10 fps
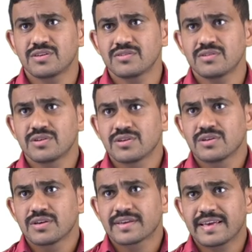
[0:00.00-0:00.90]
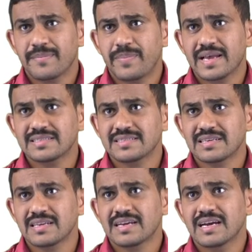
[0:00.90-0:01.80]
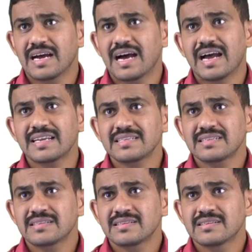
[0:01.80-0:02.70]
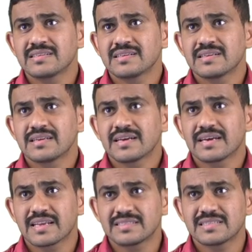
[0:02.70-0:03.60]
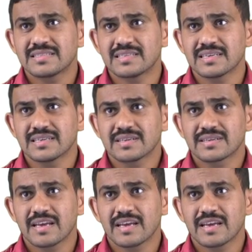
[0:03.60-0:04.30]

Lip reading: to capacitor and resistor.